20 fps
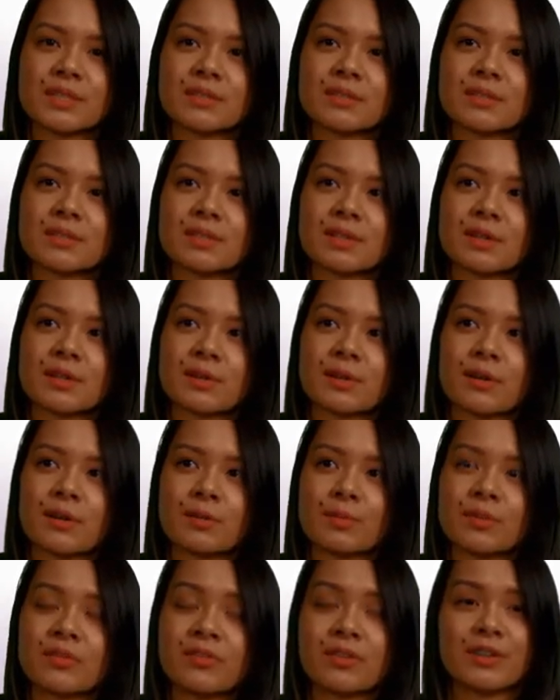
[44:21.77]
so I'll be
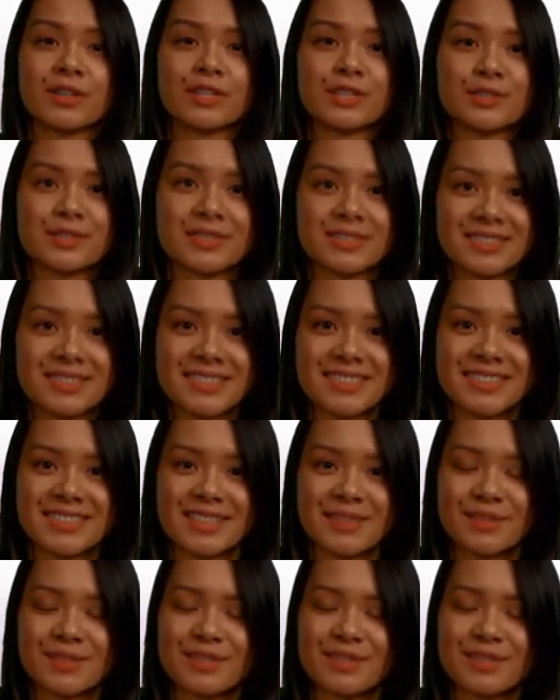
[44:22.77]
very interested to see what the